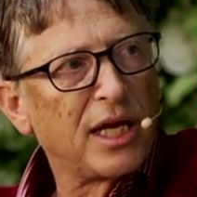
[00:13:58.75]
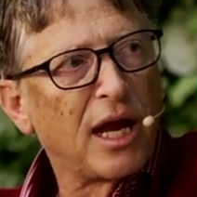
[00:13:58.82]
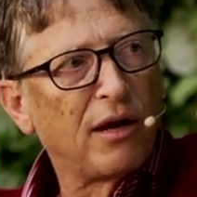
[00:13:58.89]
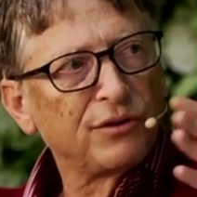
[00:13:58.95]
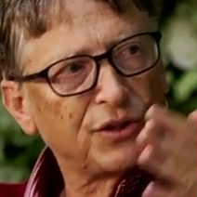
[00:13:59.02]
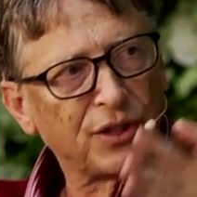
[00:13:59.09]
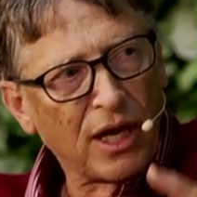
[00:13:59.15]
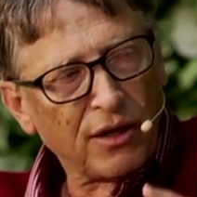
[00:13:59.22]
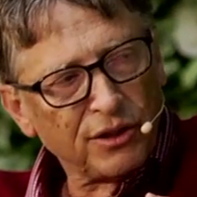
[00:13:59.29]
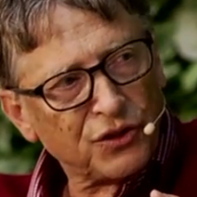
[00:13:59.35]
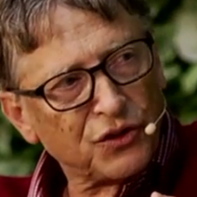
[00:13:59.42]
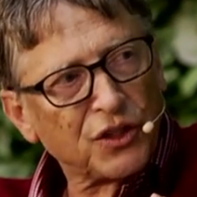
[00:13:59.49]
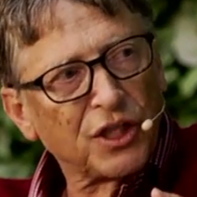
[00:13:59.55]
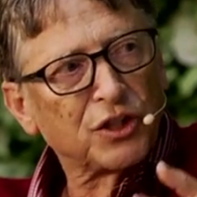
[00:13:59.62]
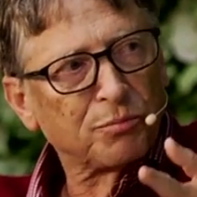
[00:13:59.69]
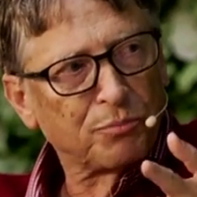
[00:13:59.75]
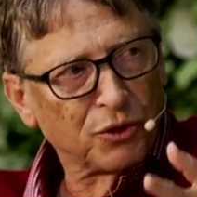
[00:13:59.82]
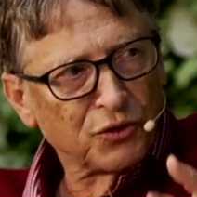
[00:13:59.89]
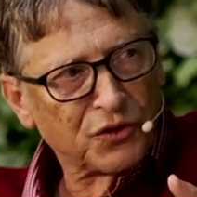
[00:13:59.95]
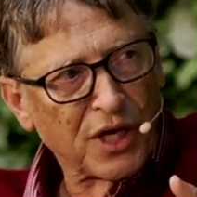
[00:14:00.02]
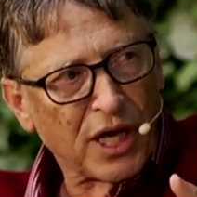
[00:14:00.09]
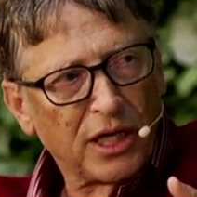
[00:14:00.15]
Now it's down at
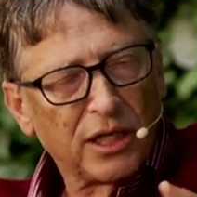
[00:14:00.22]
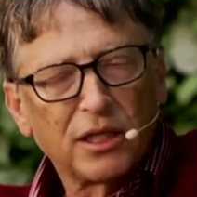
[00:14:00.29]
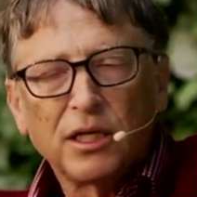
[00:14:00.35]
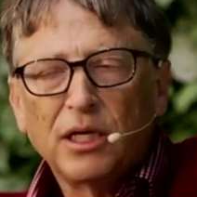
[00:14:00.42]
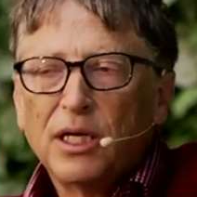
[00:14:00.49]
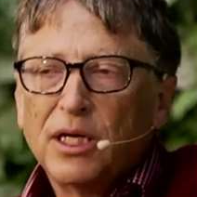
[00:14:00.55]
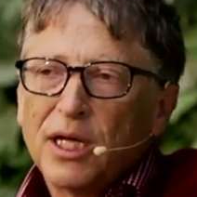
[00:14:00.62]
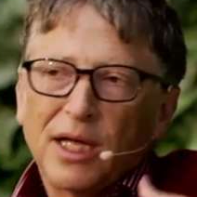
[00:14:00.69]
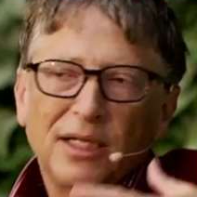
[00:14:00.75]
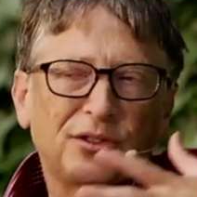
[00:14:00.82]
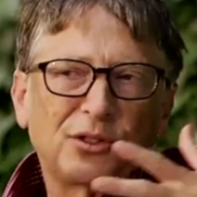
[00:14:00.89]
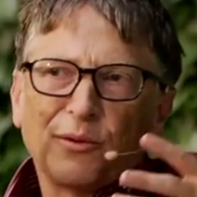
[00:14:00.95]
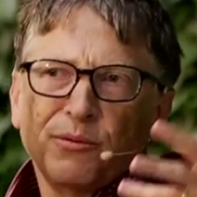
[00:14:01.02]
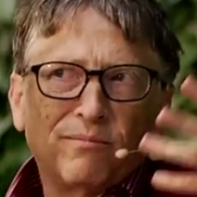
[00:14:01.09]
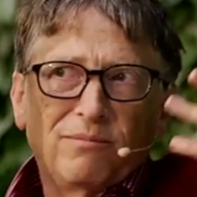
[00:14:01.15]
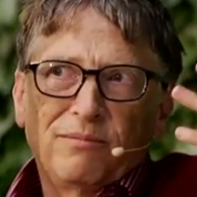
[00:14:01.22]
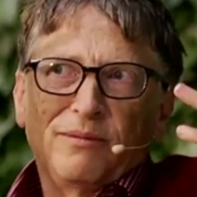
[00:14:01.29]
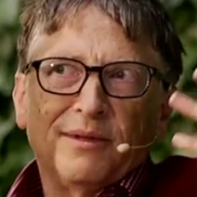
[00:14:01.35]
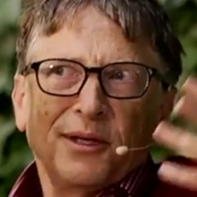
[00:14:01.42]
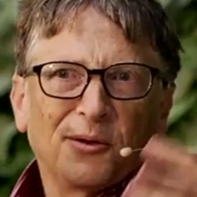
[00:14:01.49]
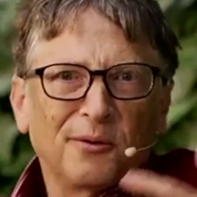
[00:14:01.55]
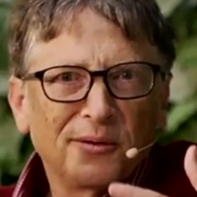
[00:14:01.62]
6%. And so,
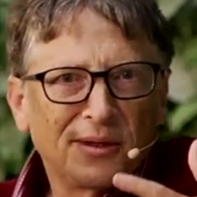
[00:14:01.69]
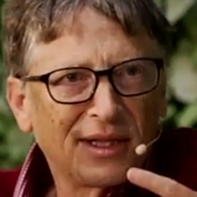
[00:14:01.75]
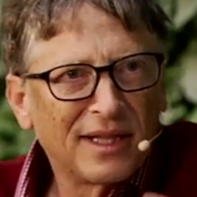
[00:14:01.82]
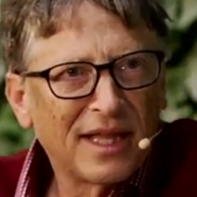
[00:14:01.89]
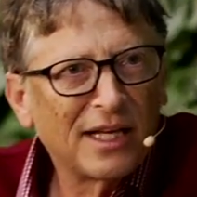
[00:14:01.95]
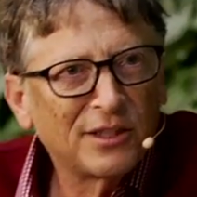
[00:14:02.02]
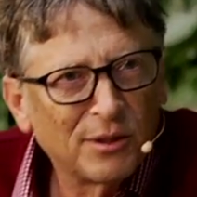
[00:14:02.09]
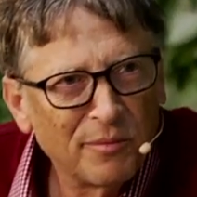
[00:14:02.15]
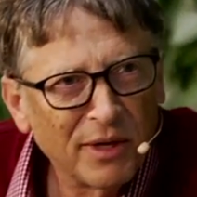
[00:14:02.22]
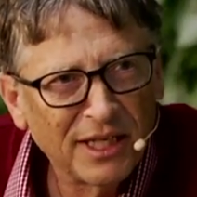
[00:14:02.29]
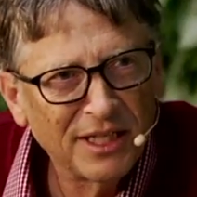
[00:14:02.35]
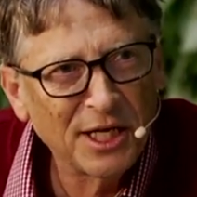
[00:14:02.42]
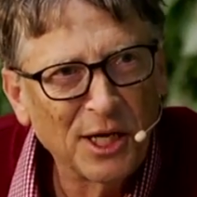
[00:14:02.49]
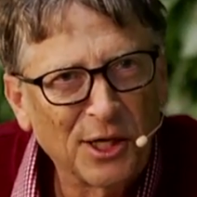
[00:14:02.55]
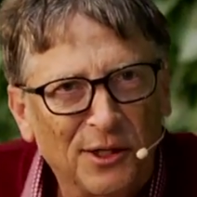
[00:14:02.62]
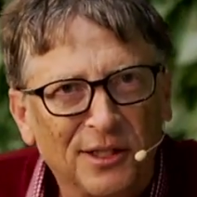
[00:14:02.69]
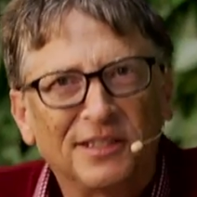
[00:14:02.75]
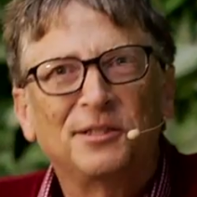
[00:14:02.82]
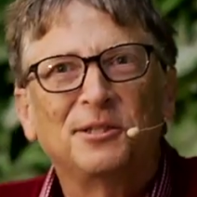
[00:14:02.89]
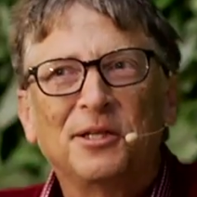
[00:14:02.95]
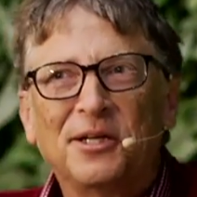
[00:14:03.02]
that's a big deal.